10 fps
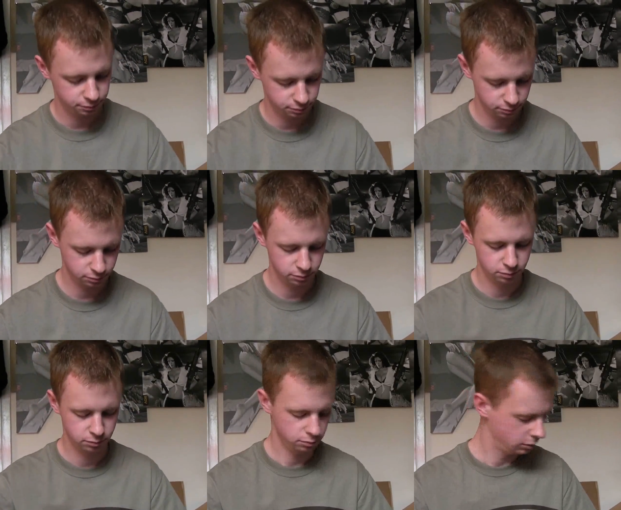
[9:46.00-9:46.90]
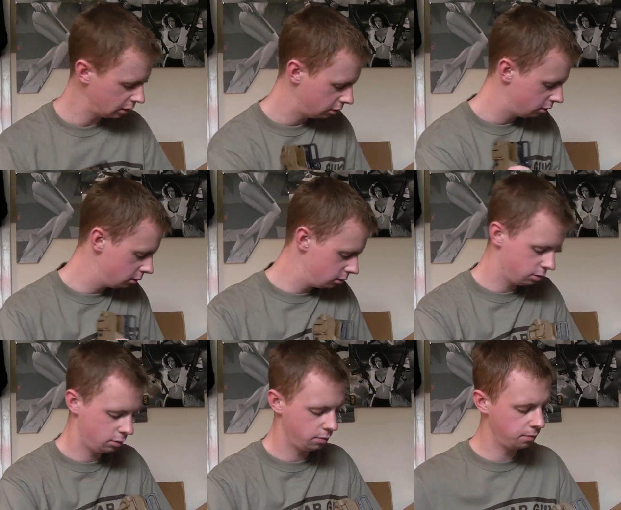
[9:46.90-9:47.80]

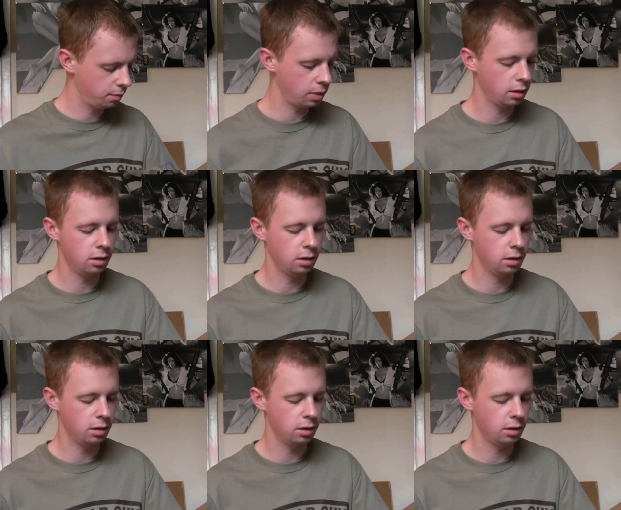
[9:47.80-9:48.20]
No one is speaking in this clip.